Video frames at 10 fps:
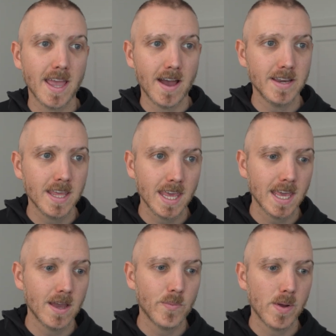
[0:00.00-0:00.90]
down
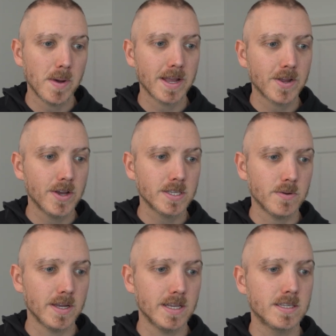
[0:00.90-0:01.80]
here where my
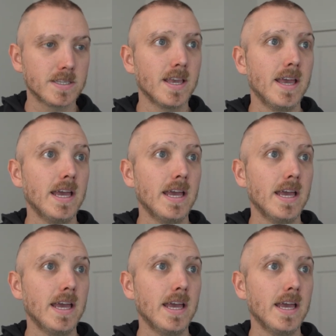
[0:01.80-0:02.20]
cursor is.